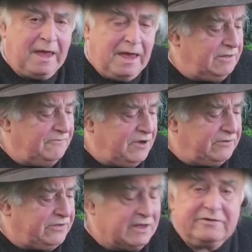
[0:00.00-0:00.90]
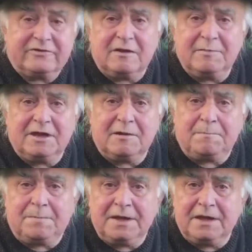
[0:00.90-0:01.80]
The first thing that's coming up,
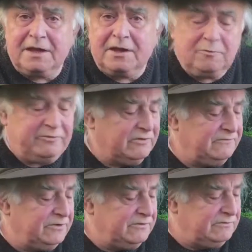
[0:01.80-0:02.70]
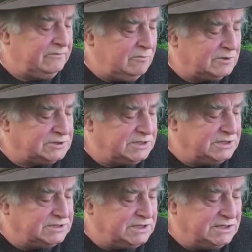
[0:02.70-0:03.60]
and I hope some of you watch
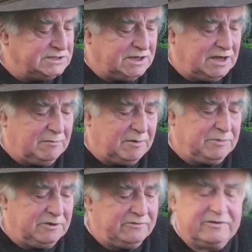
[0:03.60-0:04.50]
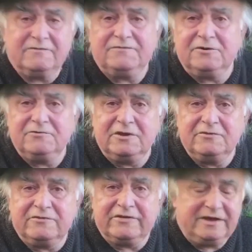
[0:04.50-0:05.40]
this in time, I'm using a few
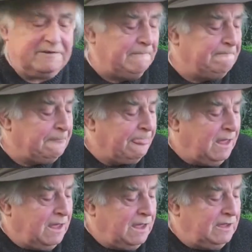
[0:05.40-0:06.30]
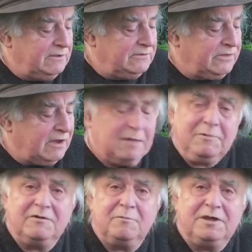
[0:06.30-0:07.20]
notes here, is that I'm
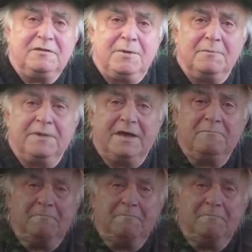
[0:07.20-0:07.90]
going to be the pumpkin